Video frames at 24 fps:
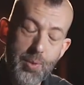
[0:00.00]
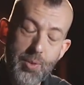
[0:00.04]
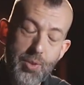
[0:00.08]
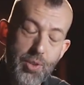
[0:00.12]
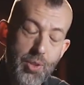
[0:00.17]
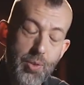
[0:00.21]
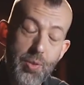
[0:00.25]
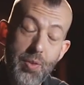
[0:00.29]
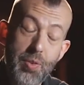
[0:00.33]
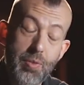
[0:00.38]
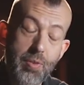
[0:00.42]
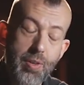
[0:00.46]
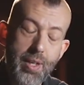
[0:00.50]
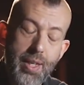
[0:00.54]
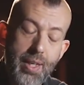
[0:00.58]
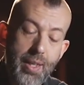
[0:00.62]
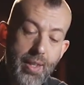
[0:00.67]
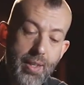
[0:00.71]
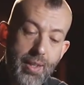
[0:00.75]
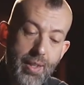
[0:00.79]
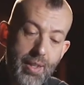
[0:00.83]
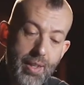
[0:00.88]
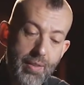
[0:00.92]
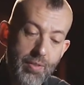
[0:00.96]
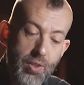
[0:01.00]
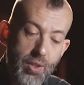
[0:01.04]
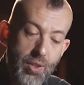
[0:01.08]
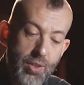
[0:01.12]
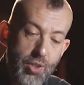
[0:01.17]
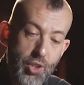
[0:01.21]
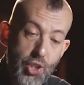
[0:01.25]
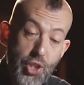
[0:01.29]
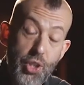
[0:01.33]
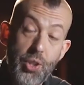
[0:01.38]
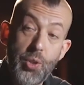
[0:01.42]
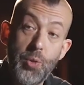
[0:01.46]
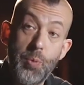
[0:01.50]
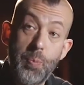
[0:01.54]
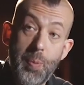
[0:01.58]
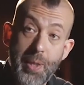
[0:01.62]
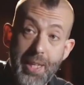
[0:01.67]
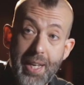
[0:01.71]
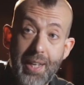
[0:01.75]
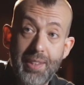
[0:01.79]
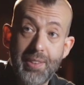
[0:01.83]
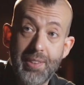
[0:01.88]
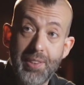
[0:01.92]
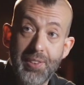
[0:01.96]
2 or 3, and I've got 2
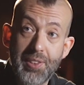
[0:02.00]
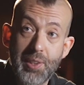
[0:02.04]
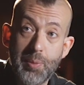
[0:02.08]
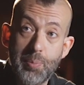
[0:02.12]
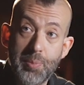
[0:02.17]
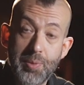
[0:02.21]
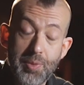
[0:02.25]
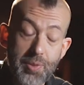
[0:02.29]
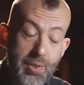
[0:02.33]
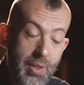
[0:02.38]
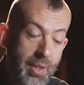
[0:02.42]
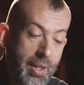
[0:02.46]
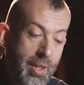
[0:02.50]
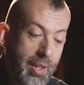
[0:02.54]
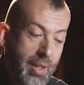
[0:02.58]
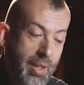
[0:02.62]
PA systems